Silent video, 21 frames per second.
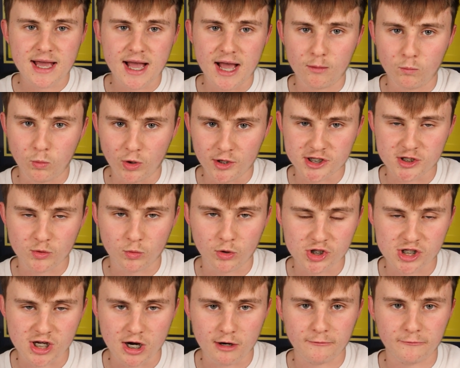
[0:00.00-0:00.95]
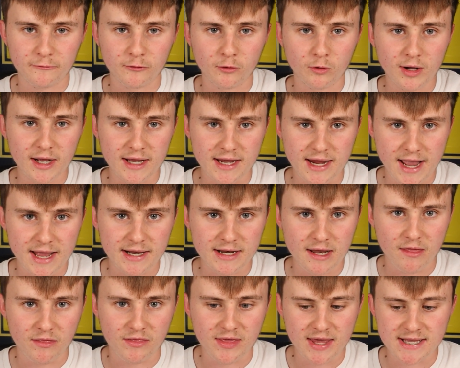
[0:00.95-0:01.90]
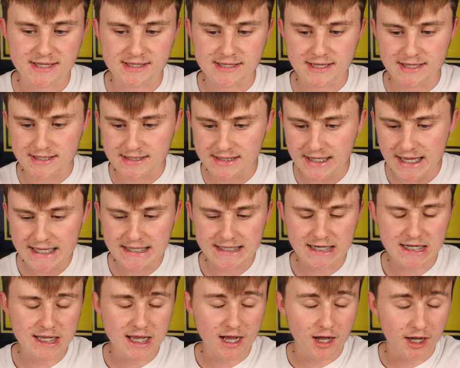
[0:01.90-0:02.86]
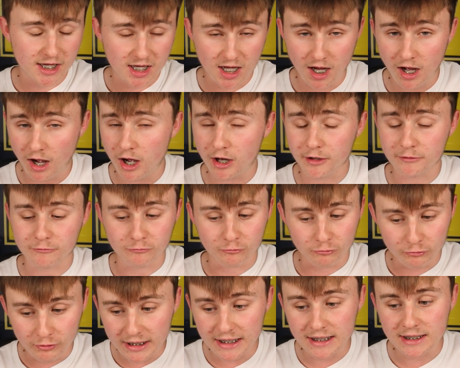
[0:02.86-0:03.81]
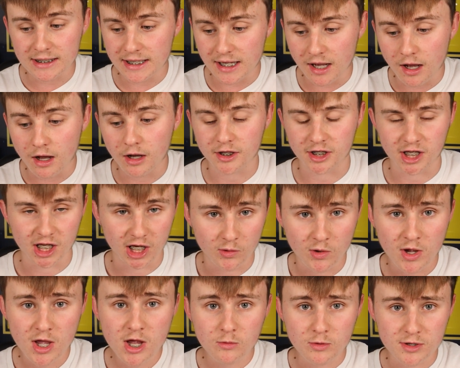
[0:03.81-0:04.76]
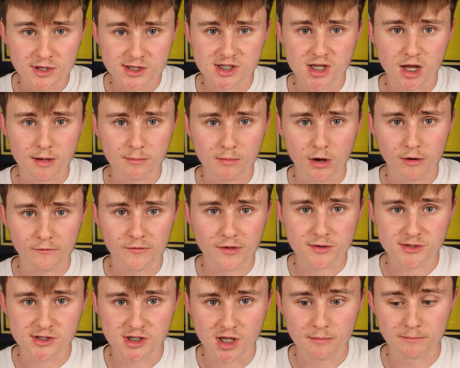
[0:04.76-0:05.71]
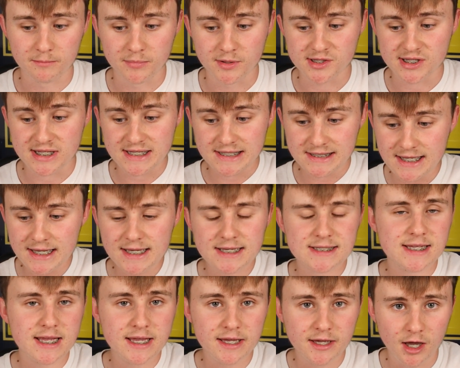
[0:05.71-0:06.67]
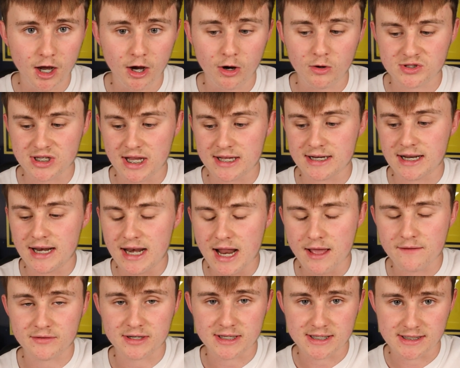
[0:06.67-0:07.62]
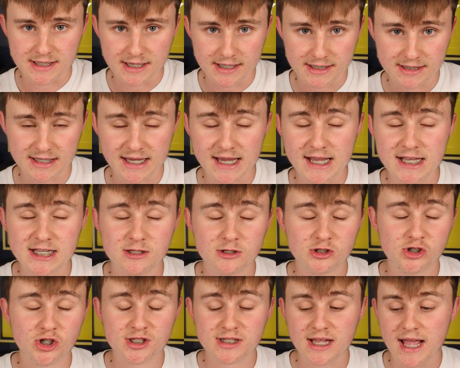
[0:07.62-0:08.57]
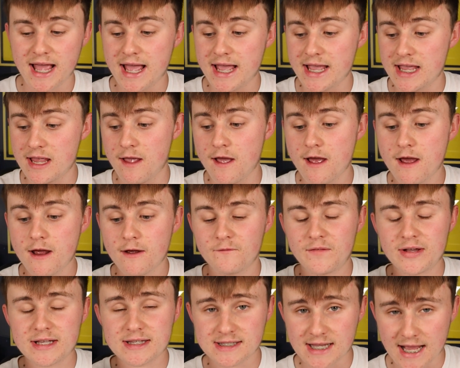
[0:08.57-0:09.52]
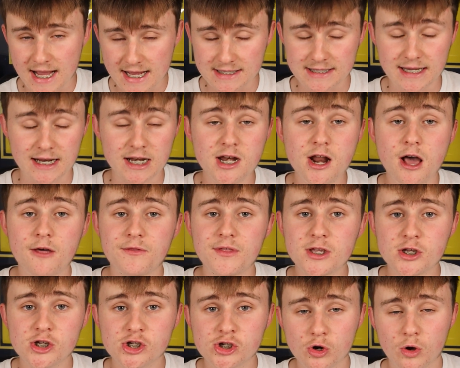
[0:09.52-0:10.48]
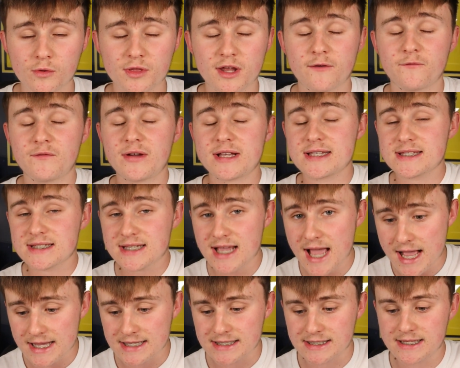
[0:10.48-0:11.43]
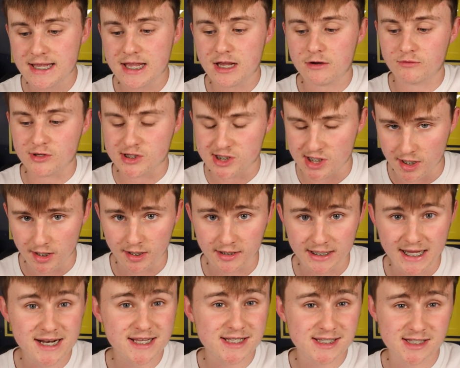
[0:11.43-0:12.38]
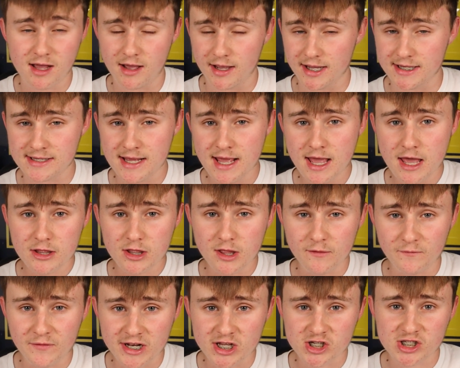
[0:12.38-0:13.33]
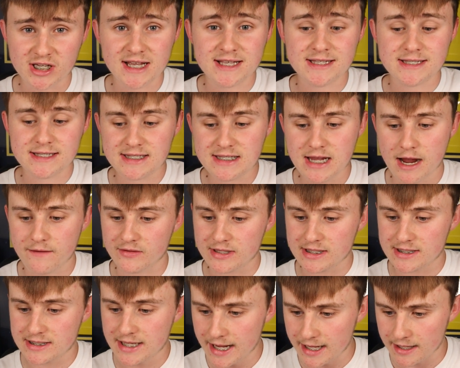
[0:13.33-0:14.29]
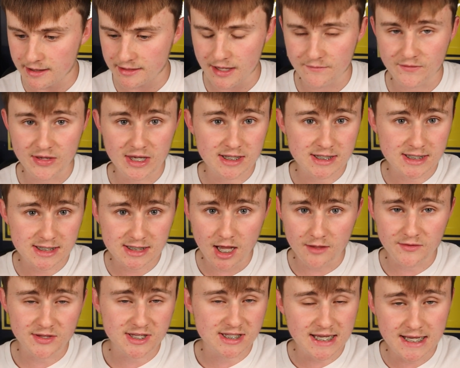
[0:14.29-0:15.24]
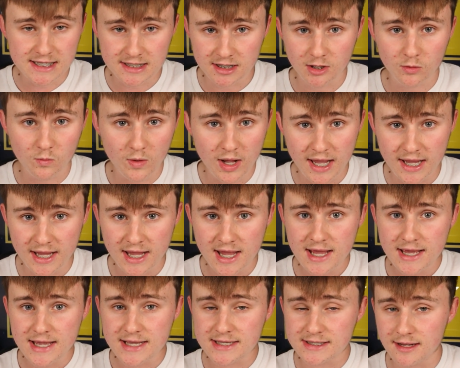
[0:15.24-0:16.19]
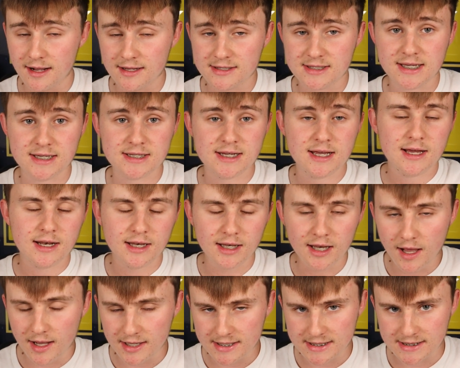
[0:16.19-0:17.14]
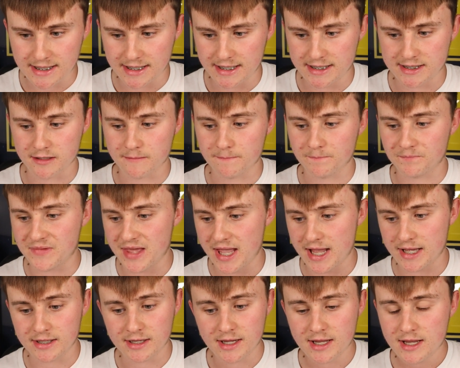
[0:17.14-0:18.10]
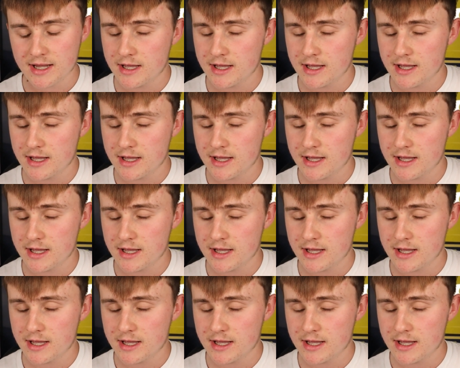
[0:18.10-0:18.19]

and one to watch out for again this season. I can't really argue with some of those numbers. 16 goals and 11 assists is just a fantastic, nothing short than a fantastic return in a side that finished in 17th. If he can start the season the way he started last season, then